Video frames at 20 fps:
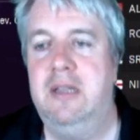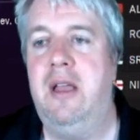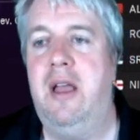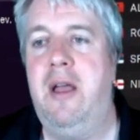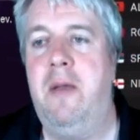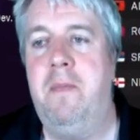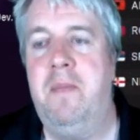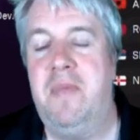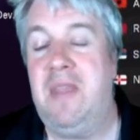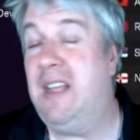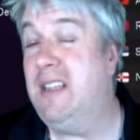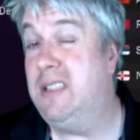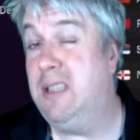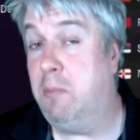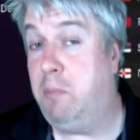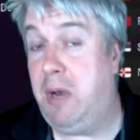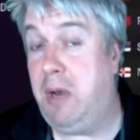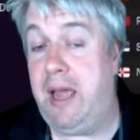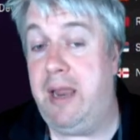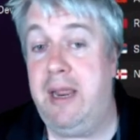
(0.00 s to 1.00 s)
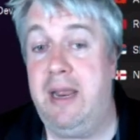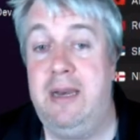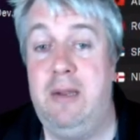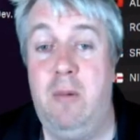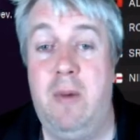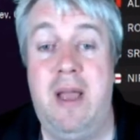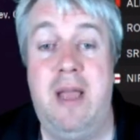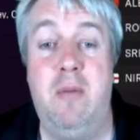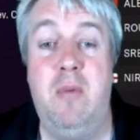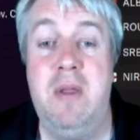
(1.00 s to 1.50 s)
That's the plan
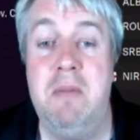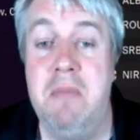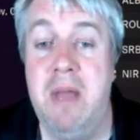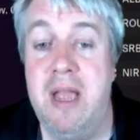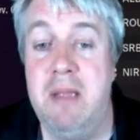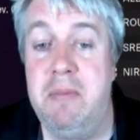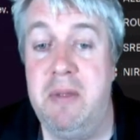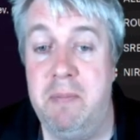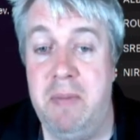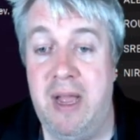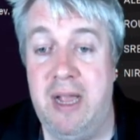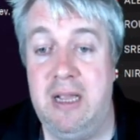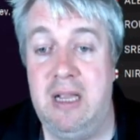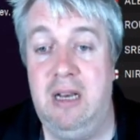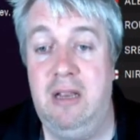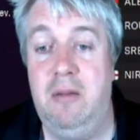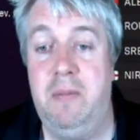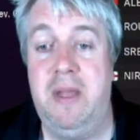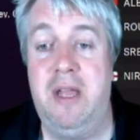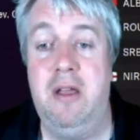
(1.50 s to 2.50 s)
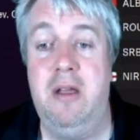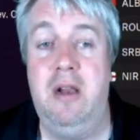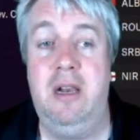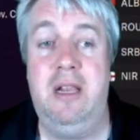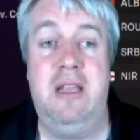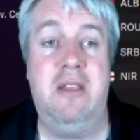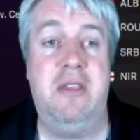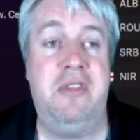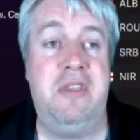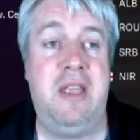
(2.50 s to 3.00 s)
anyway. We may be back a little bit
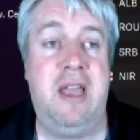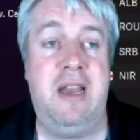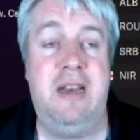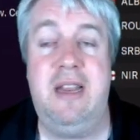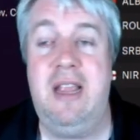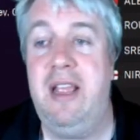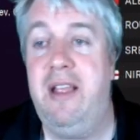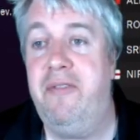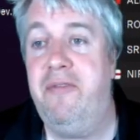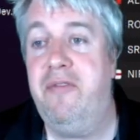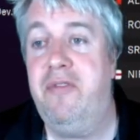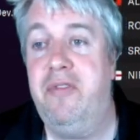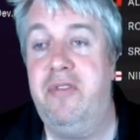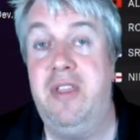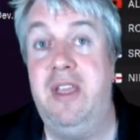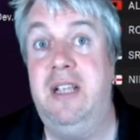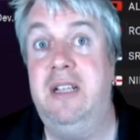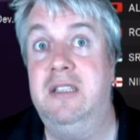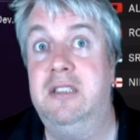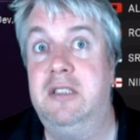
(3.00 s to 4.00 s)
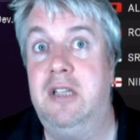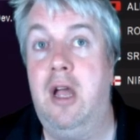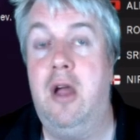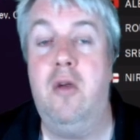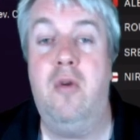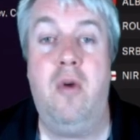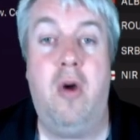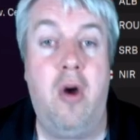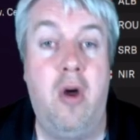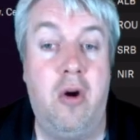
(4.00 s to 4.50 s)
earlier than then if things
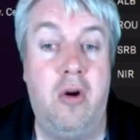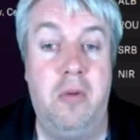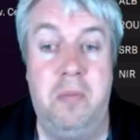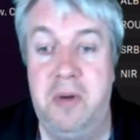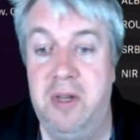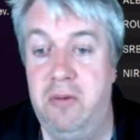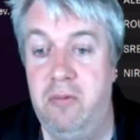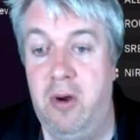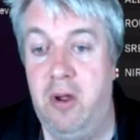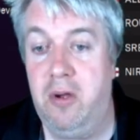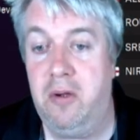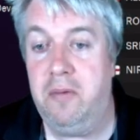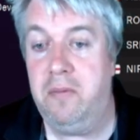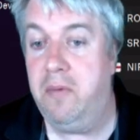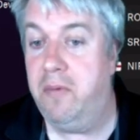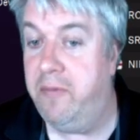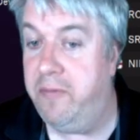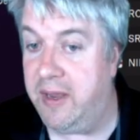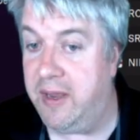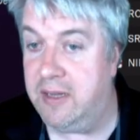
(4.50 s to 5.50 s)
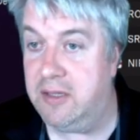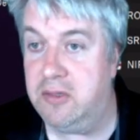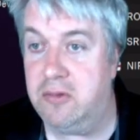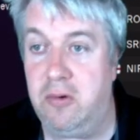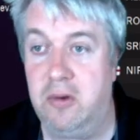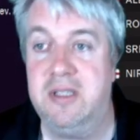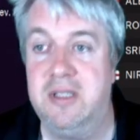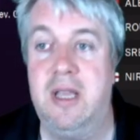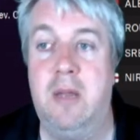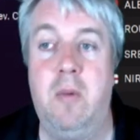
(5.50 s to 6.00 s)
go horribly wrong. Fingers
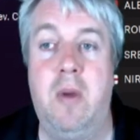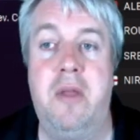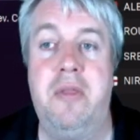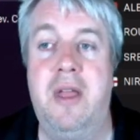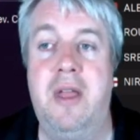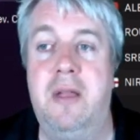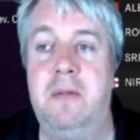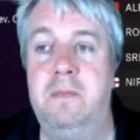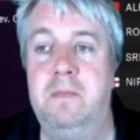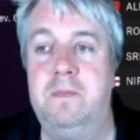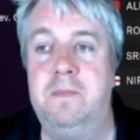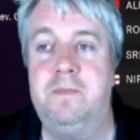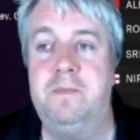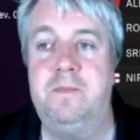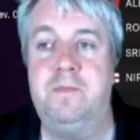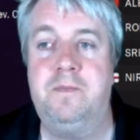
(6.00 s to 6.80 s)
crossed they won't, though.